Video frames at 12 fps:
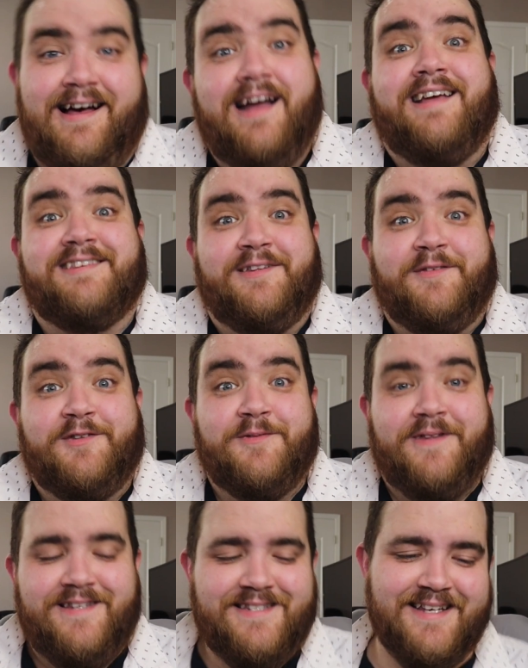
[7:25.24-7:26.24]
I guess I'll do
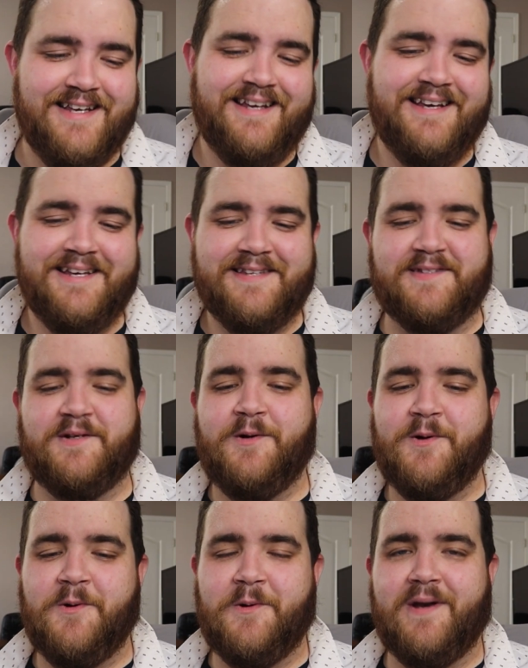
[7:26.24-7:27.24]
this.
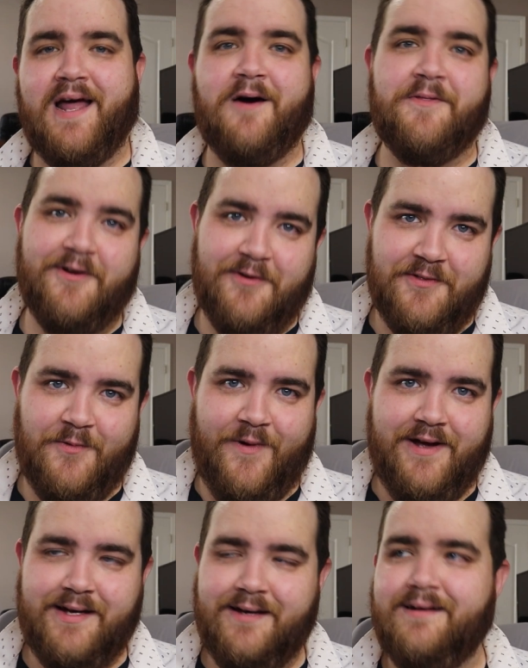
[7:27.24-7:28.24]
So now they're on the
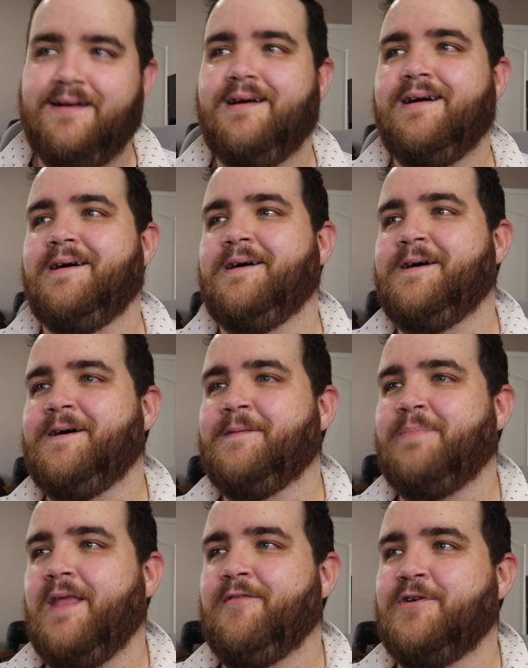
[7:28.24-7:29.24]
way. Uh,
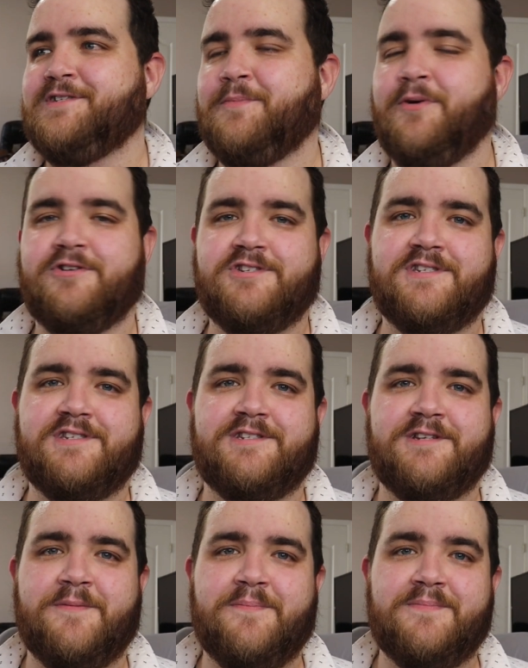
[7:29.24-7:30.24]
I've also purchased
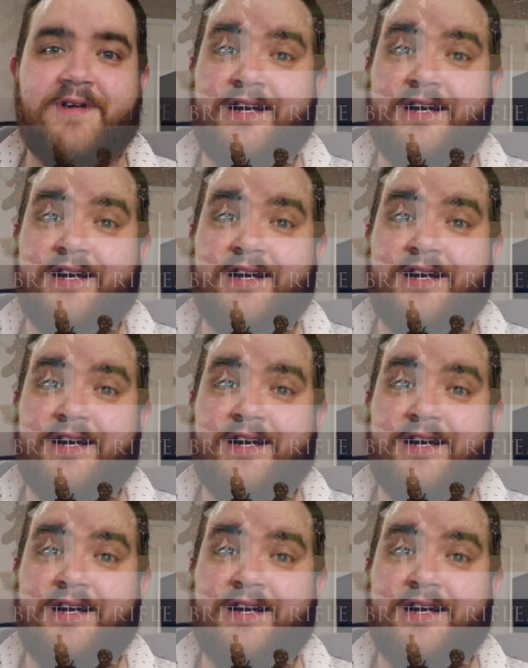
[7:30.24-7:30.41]
some